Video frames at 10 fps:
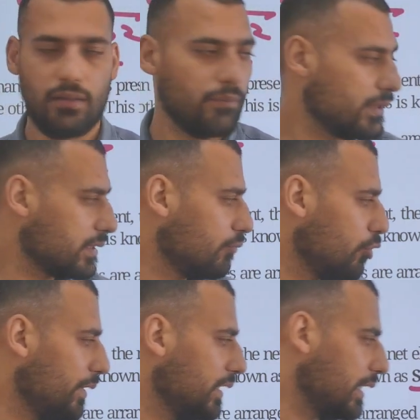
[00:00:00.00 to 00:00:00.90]
But the
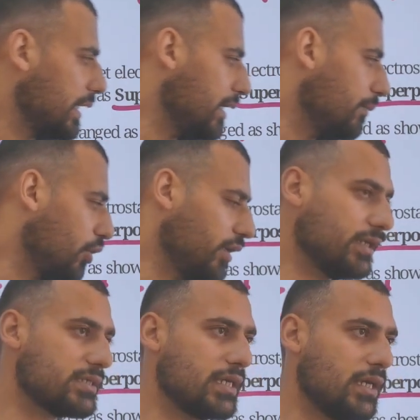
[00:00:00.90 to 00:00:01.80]
moment A body
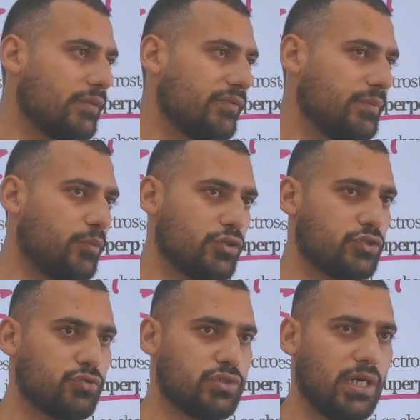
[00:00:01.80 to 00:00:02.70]
is here with
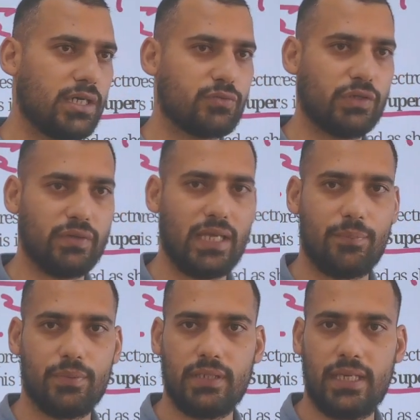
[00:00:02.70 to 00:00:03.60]
positive charge, what will
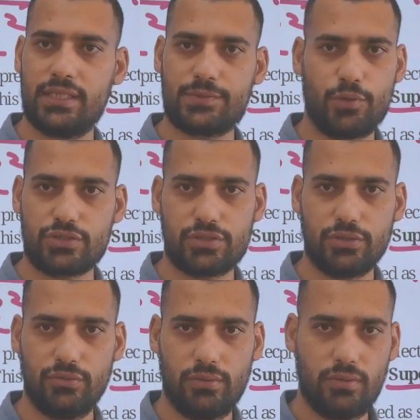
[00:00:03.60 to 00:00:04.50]
happen? A is
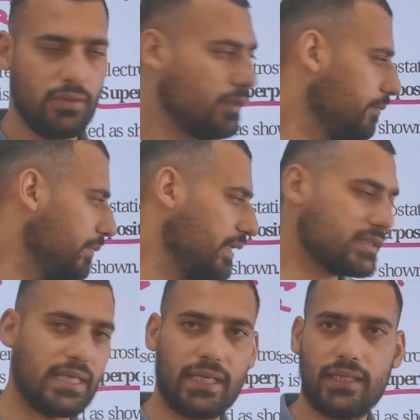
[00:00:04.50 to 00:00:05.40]
positive, B is
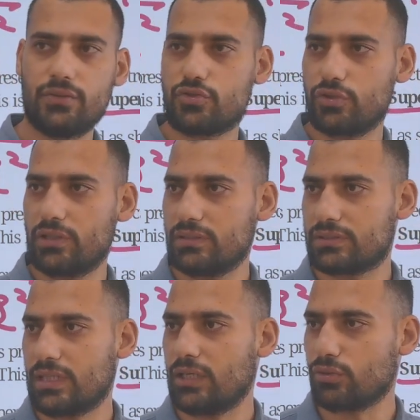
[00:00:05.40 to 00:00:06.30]
negative, so they will
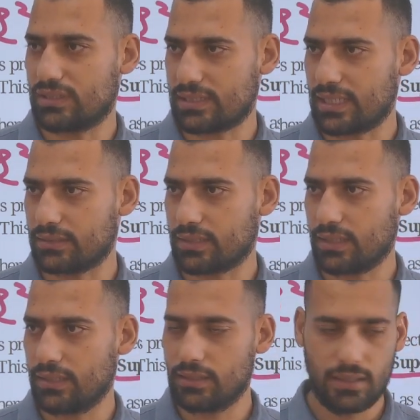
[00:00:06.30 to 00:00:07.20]
start to attract,
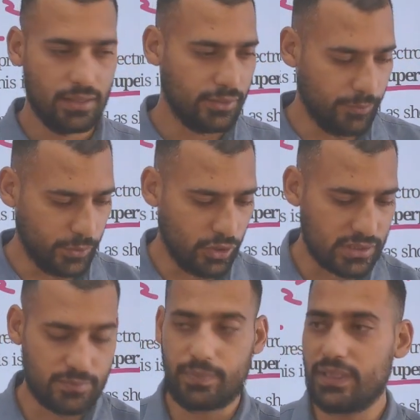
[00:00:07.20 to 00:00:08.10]
right? Now
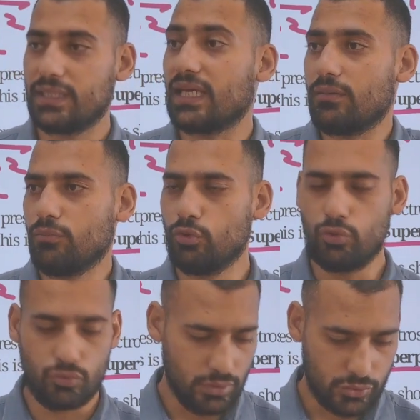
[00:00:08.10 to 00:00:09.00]
because B can
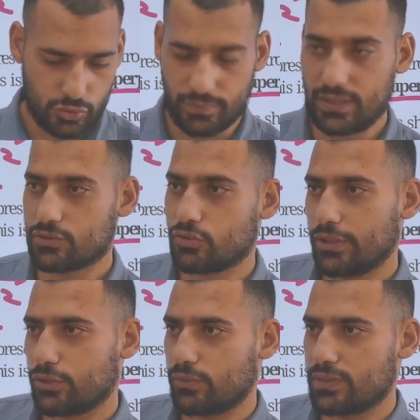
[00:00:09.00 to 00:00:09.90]
move, so B is going
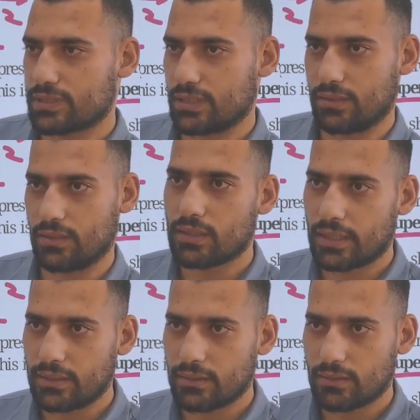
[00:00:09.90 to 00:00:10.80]
towards A, right?